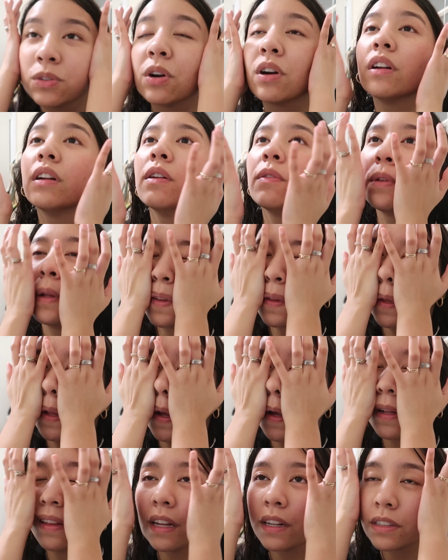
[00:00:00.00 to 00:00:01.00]
Sort of the
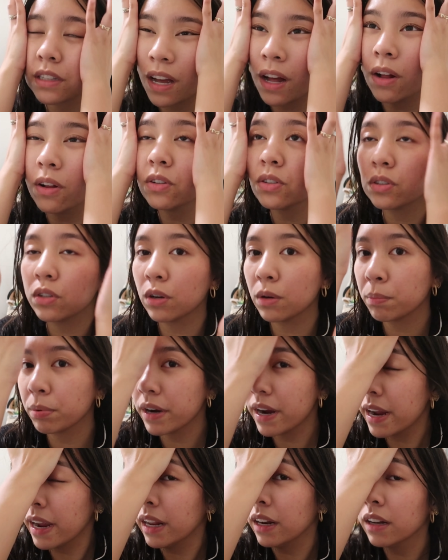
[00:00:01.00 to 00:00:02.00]
thing that tells your
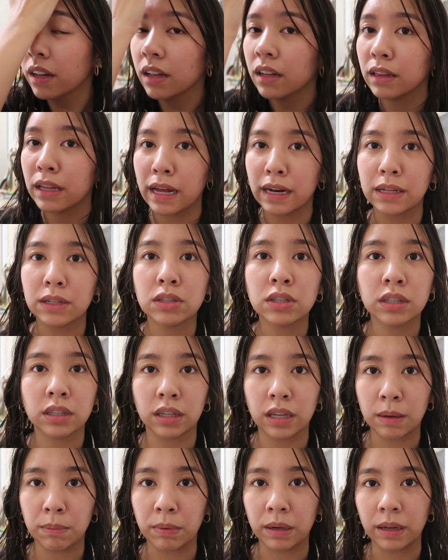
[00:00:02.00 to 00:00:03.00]
brain that it's
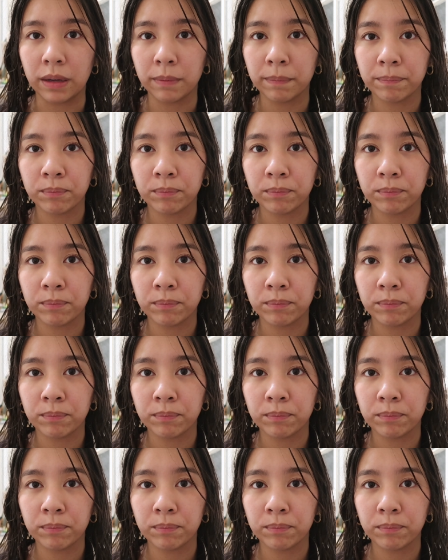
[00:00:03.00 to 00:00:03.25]
sleepy.